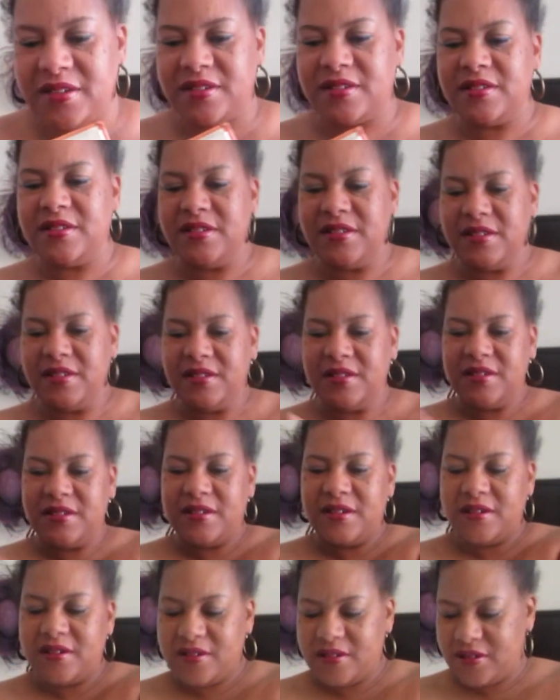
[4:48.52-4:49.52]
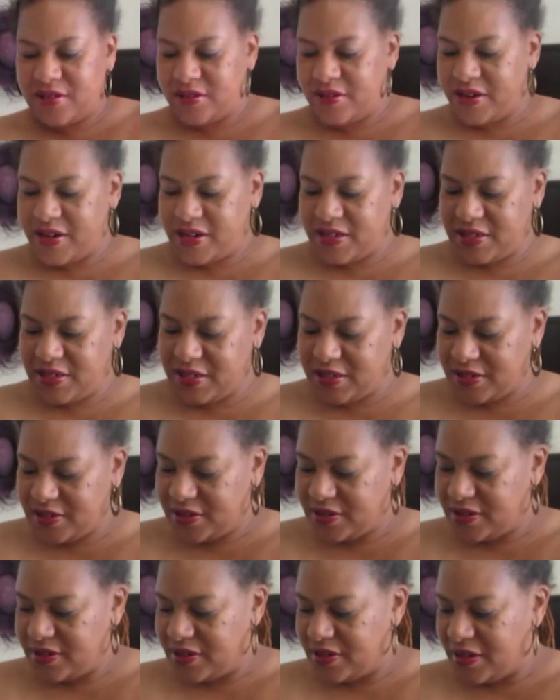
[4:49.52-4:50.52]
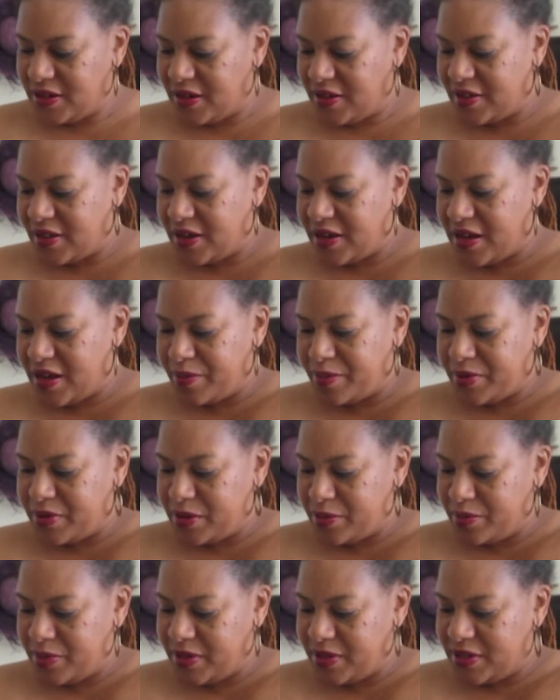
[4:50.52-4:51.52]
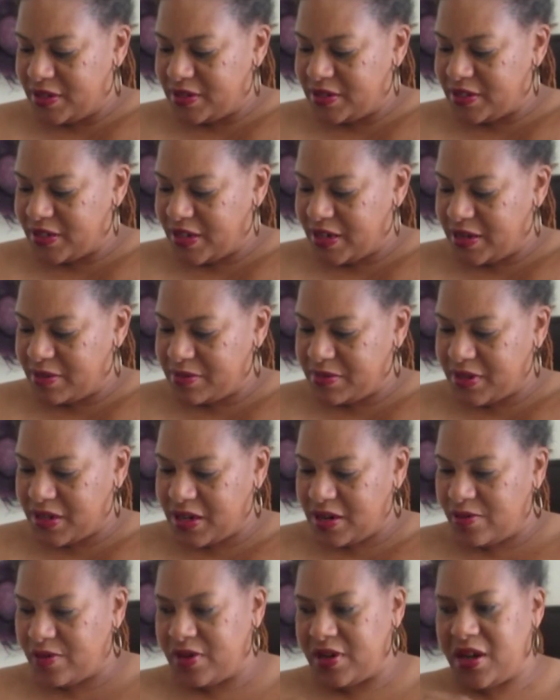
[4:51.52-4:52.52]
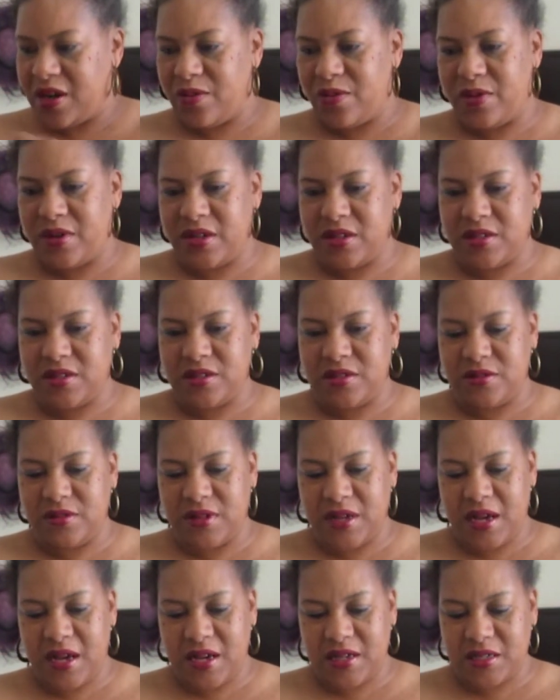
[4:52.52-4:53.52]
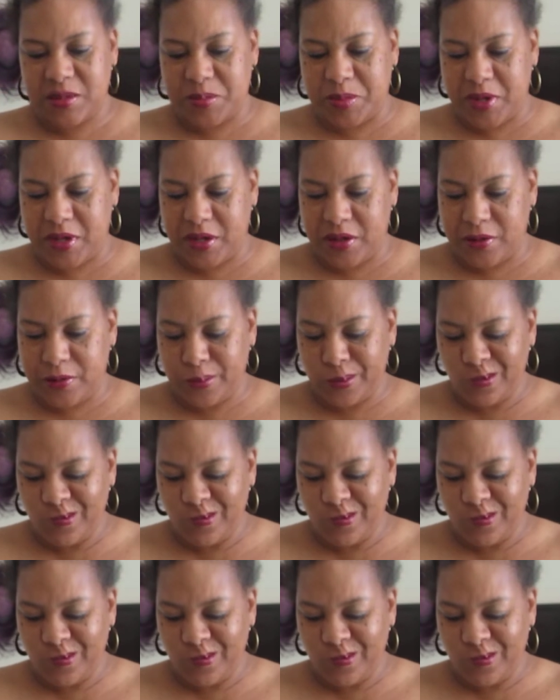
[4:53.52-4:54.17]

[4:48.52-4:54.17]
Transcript: of crazy how that happened to be the same time when I went to the hospital.